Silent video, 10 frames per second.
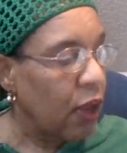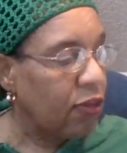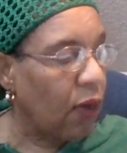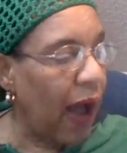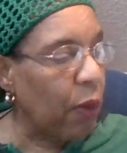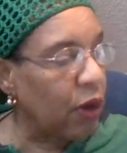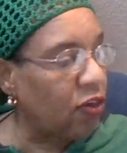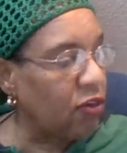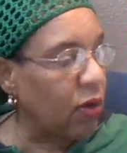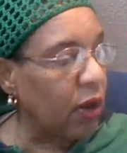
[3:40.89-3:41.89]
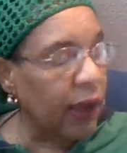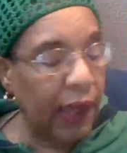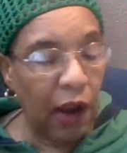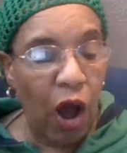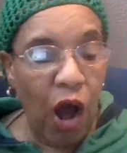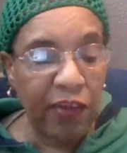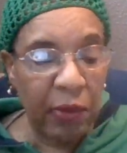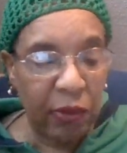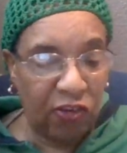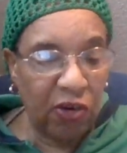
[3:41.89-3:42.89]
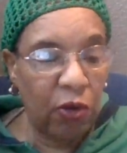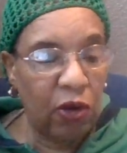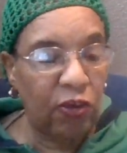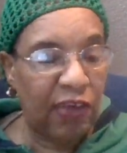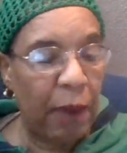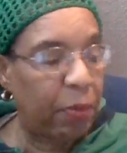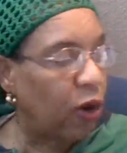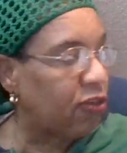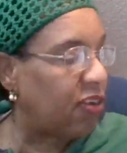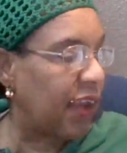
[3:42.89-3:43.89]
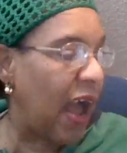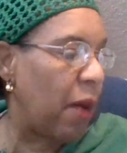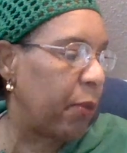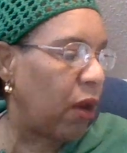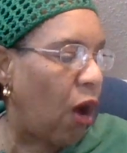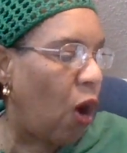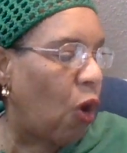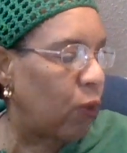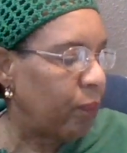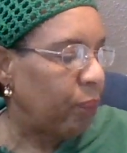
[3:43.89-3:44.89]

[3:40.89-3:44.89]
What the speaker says: So I want you to look at all the materials I posted down below.